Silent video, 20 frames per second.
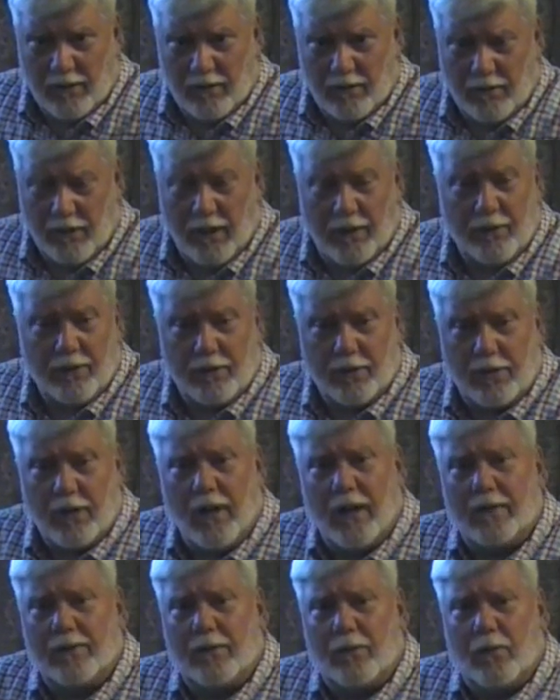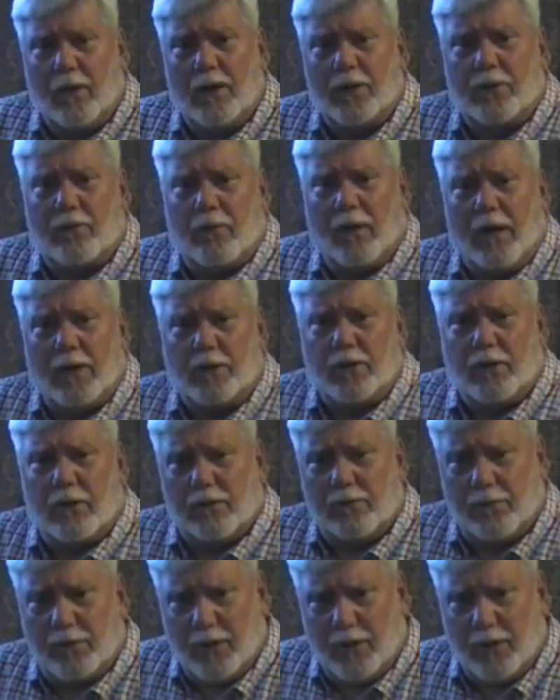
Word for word: not just not the resurrection of